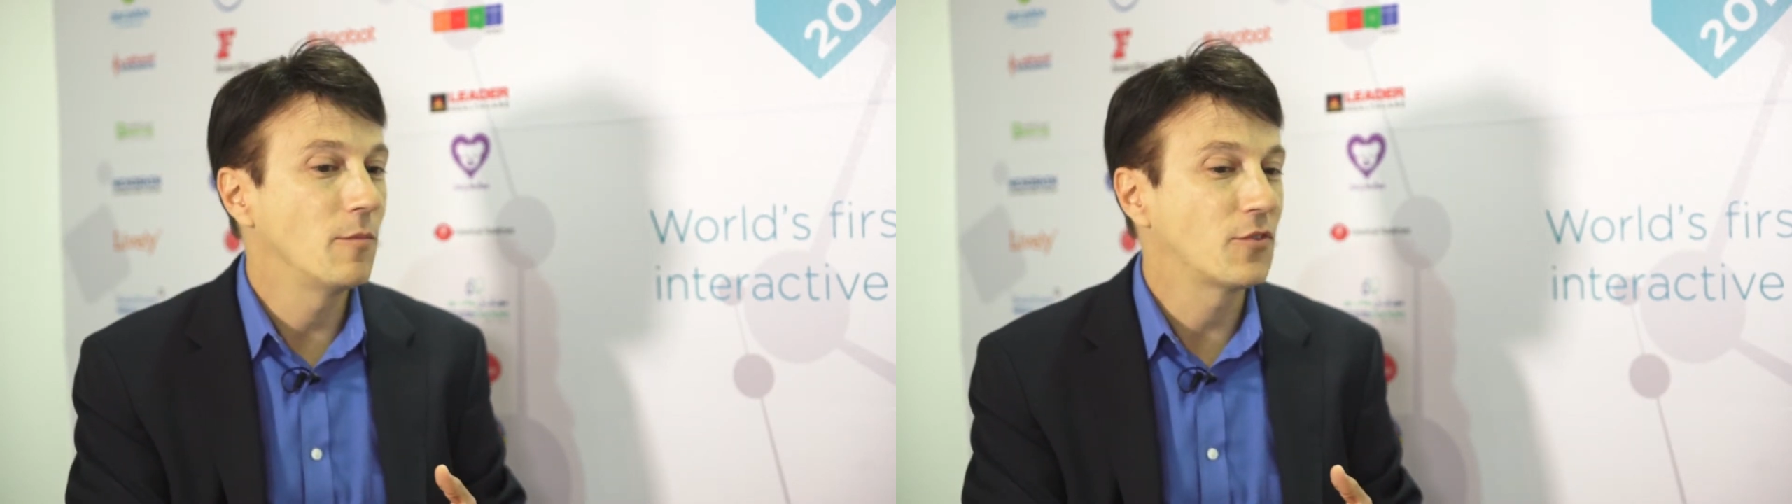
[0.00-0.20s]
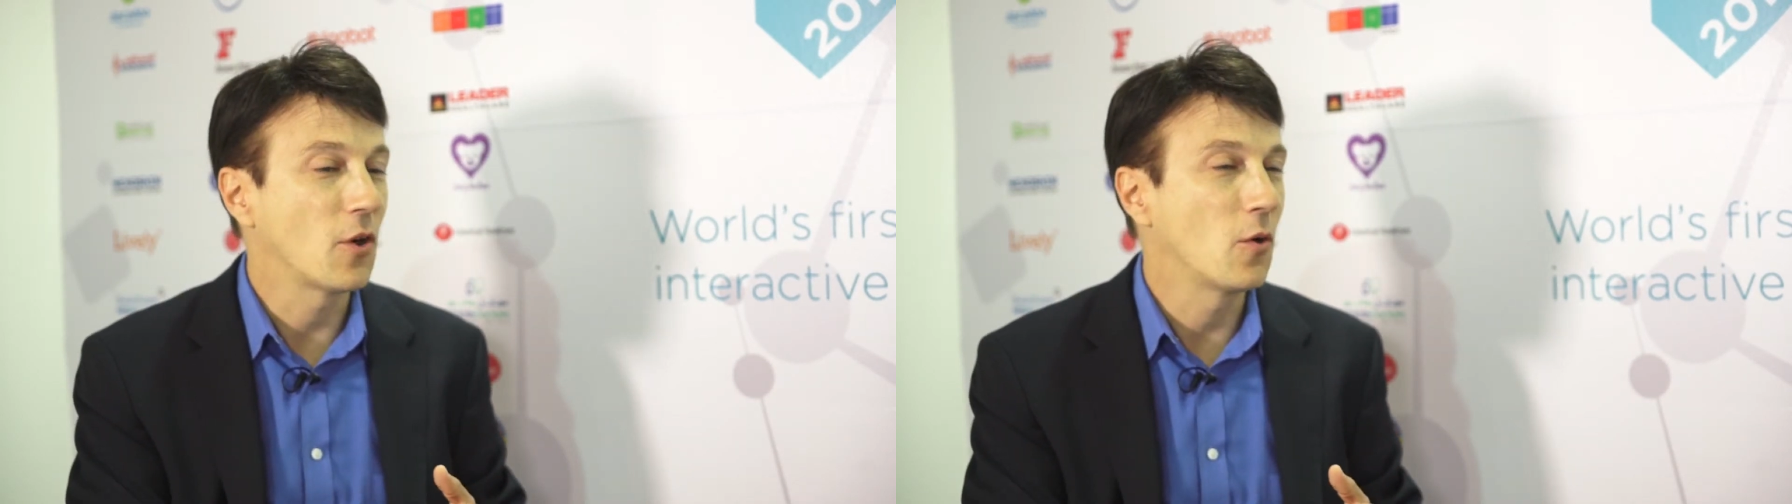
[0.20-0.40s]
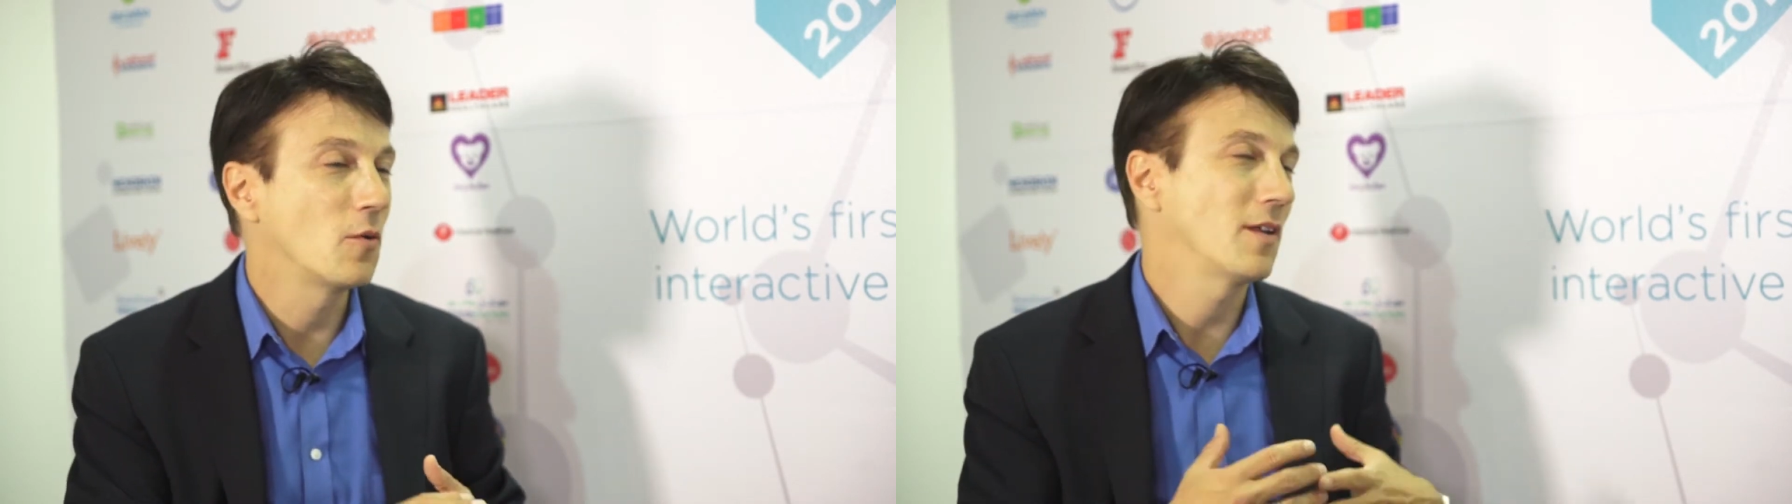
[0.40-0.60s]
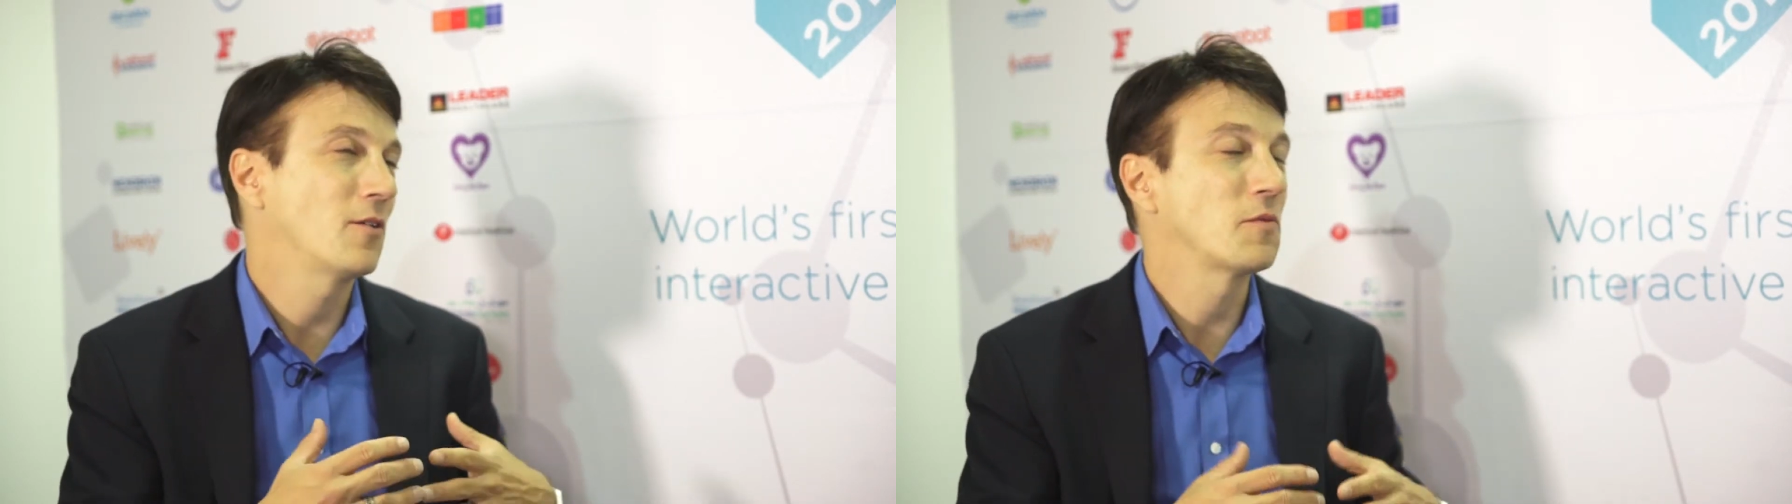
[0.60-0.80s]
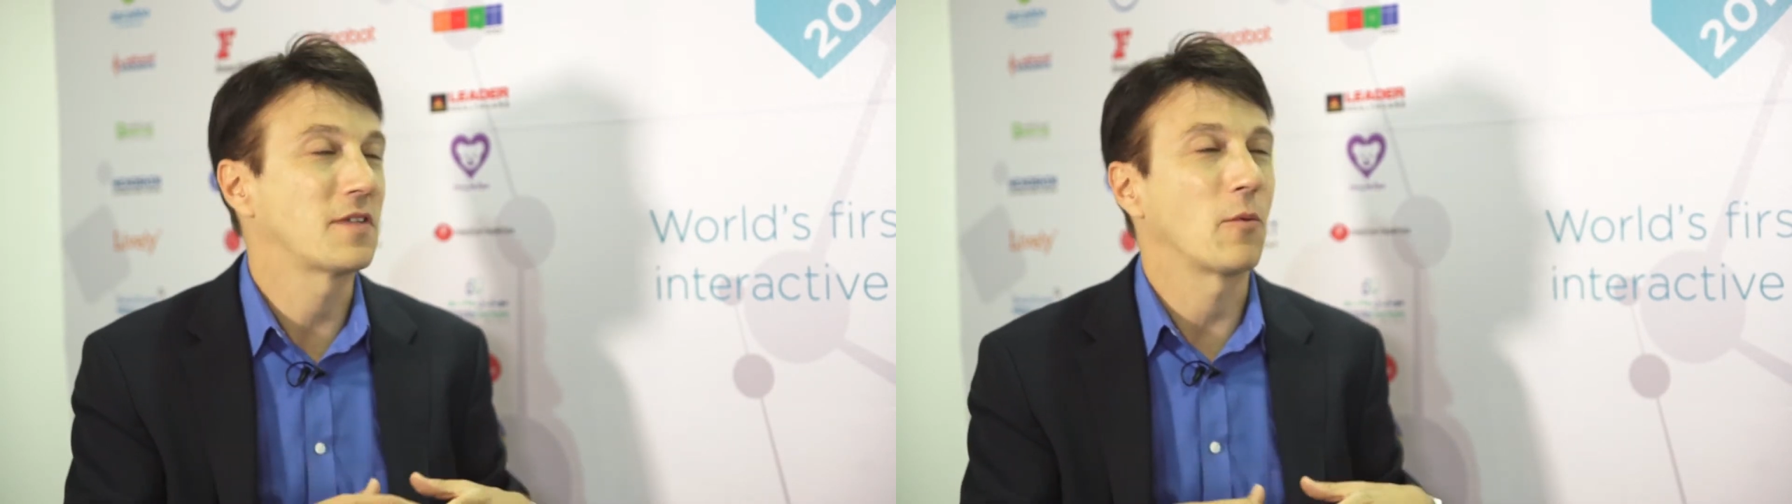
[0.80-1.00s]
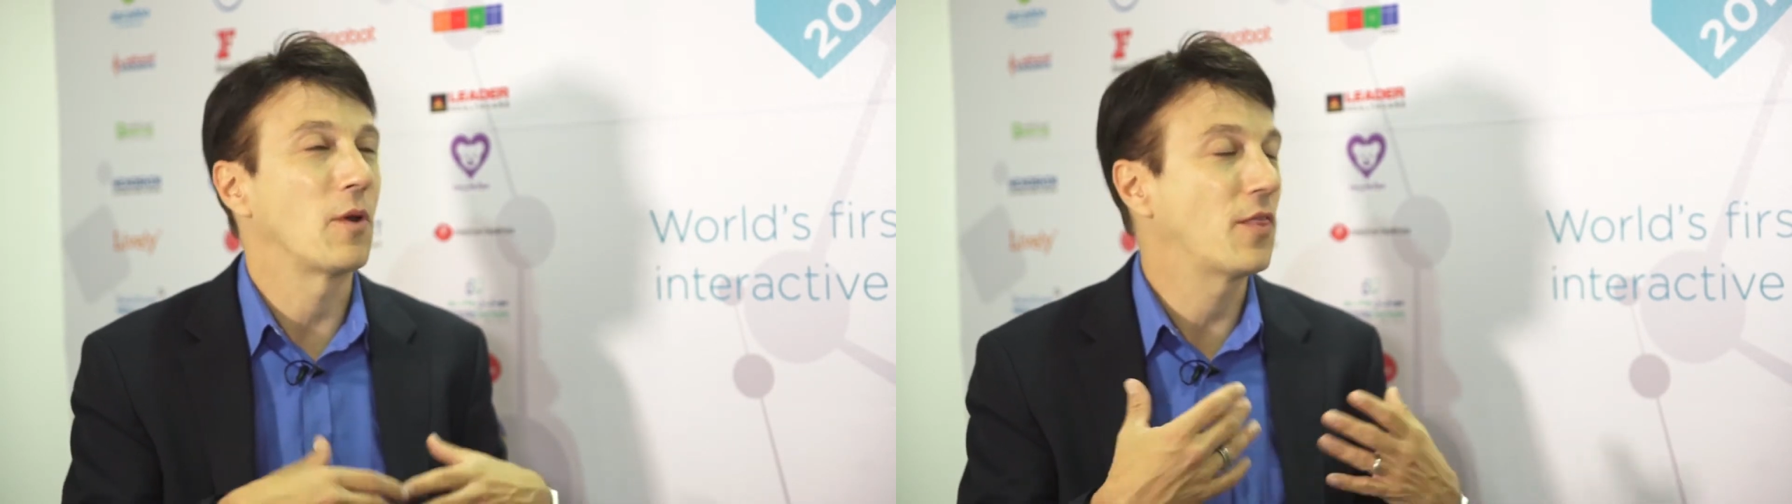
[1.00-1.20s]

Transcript: So in terms of saying we